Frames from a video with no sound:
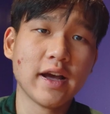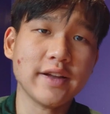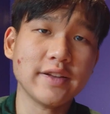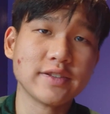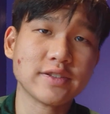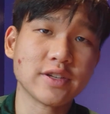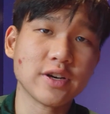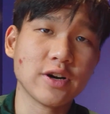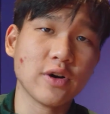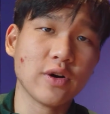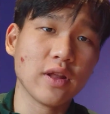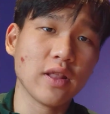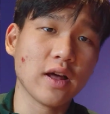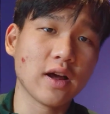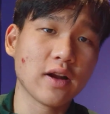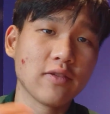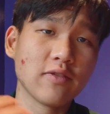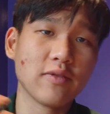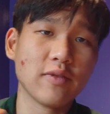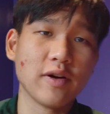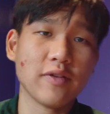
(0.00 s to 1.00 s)
and so a
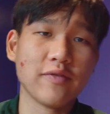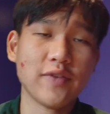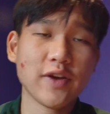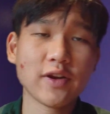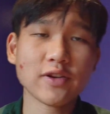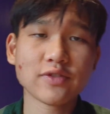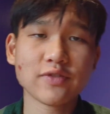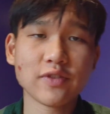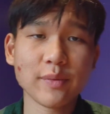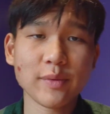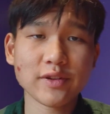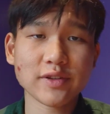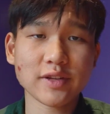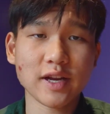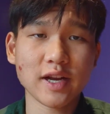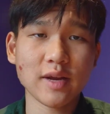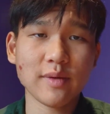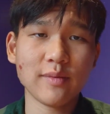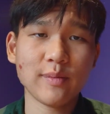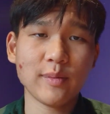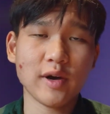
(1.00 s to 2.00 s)
lot of figures from this
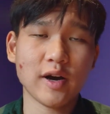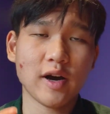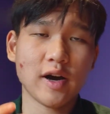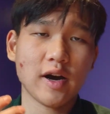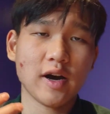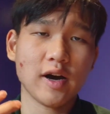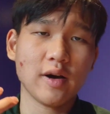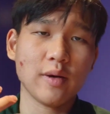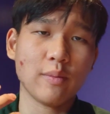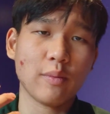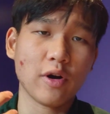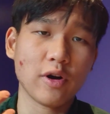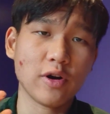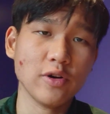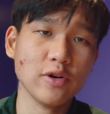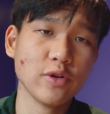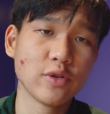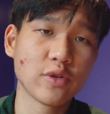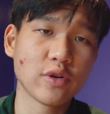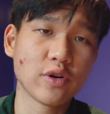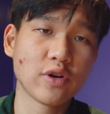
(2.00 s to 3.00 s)
time, Martin
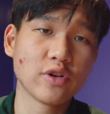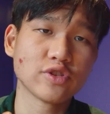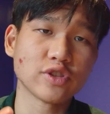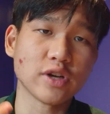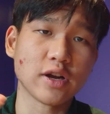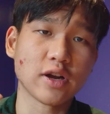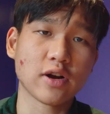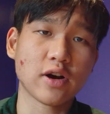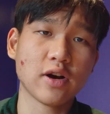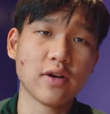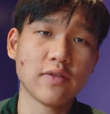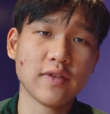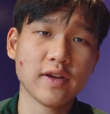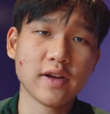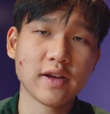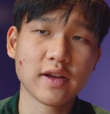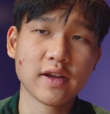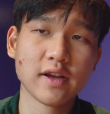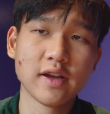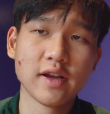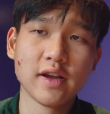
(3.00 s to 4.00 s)
Luther, John
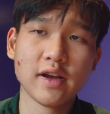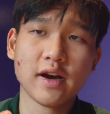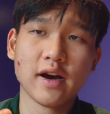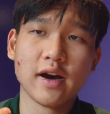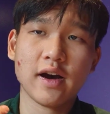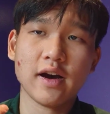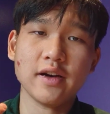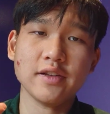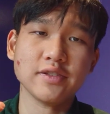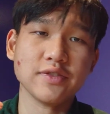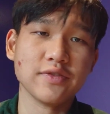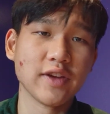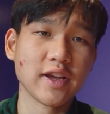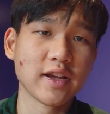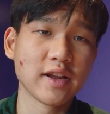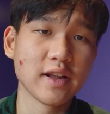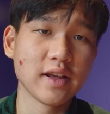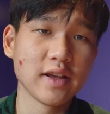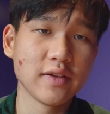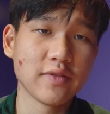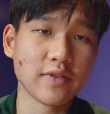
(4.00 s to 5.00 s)
Calvin,
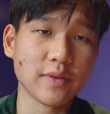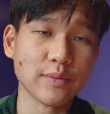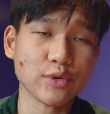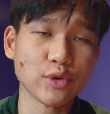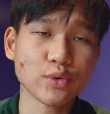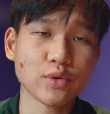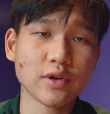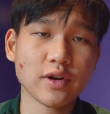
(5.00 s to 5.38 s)
Zwingli from